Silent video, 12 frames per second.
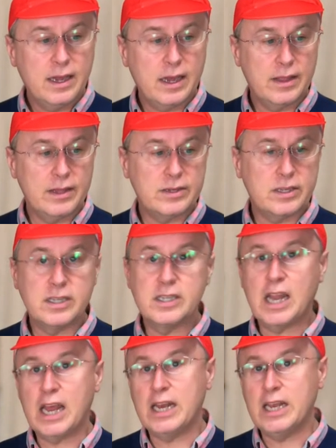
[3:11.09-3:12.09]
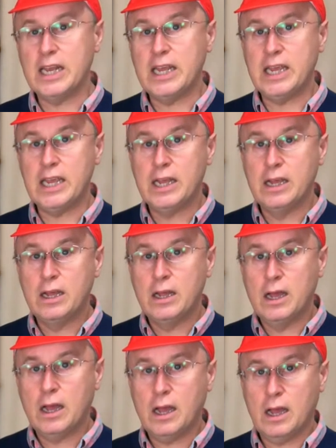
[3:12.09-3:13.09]
There's a slightly
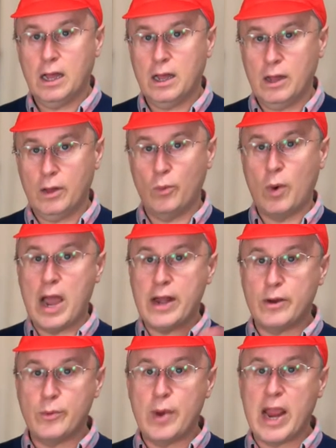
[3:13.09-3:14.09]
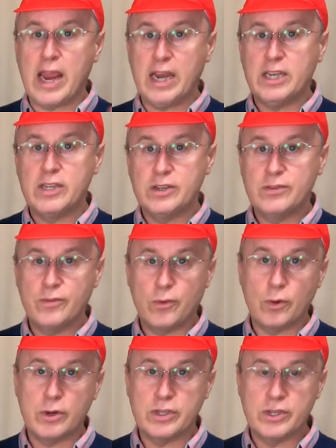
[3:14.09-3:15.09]
wider range
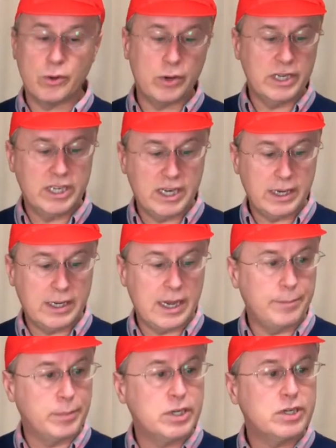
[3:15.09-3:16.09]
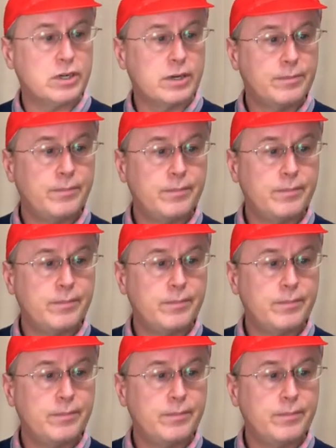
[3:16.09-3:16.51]
for storage temperature.